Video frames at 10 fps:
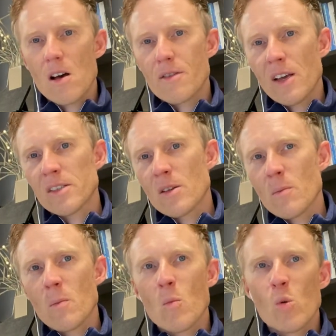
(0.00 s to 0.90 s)
things that
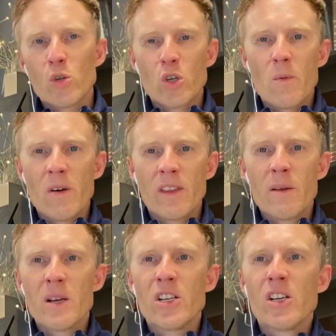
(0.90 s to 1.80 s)
will show up on the
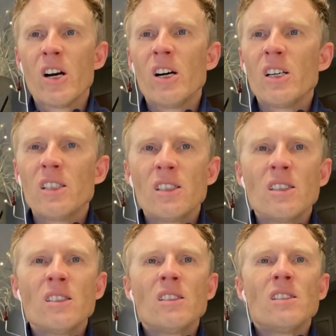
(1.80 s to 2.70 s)
image.
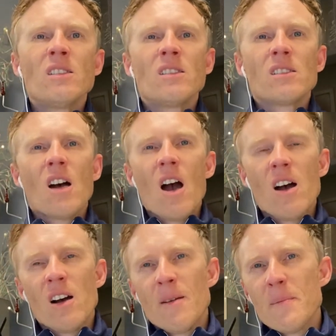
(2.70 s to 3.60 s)

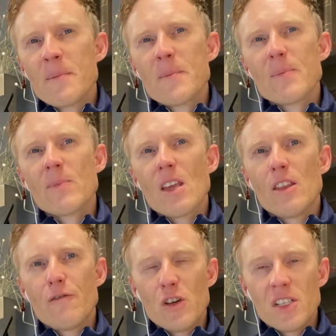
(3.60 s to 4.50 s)

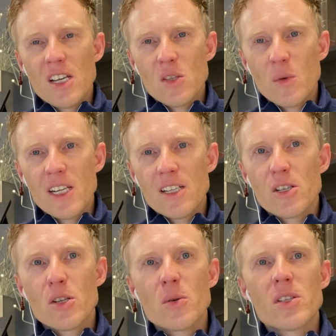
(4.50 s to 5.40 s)
The first test that we need to
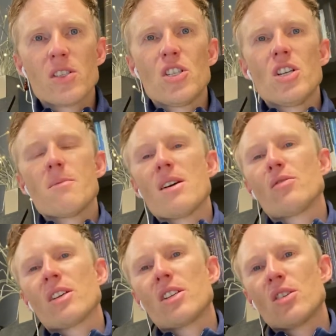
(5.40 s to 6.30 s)
do is
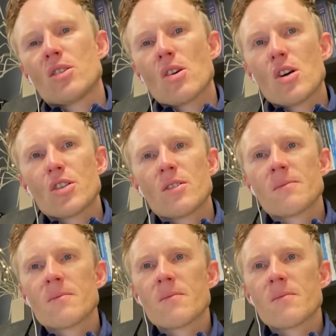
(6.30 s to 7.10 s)
geometric distortion.